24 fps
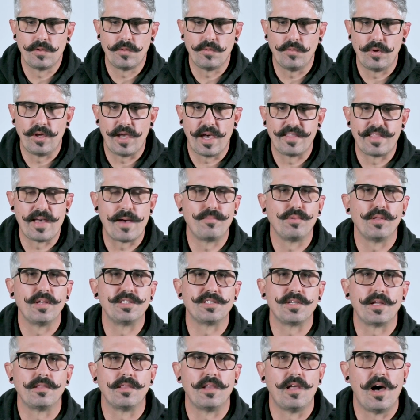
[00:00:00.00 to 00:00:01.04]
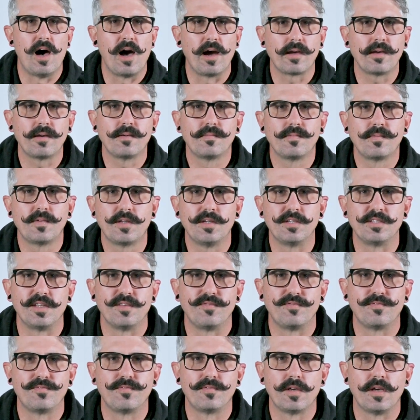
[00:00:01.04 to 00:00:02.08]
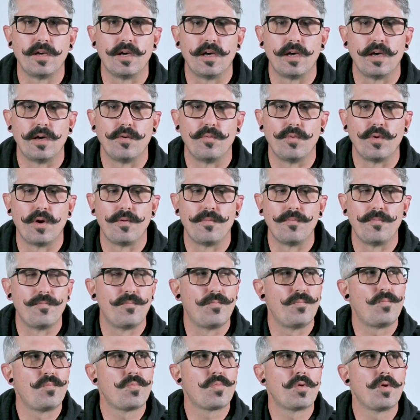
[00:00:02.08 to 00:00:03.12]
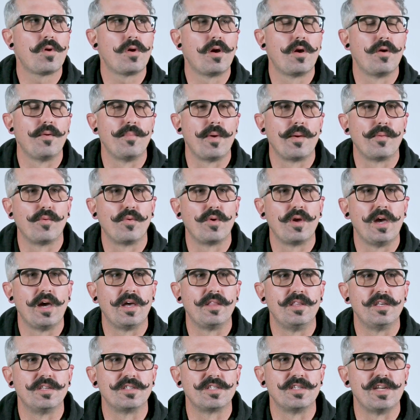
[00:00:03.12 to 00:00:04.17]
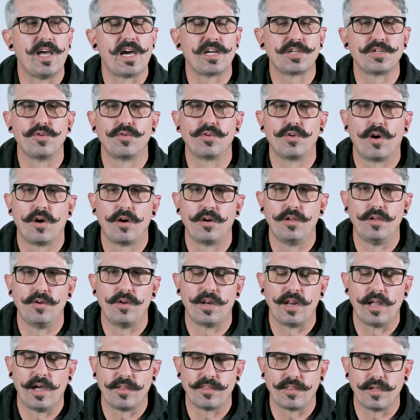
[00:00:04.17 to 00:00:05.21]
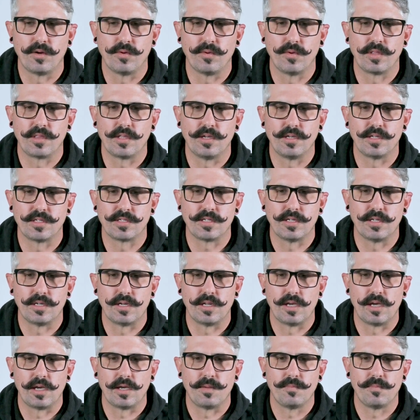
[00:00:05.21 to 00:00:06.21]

we had that place on lock because I remember we had this National Guard unit out there with us, and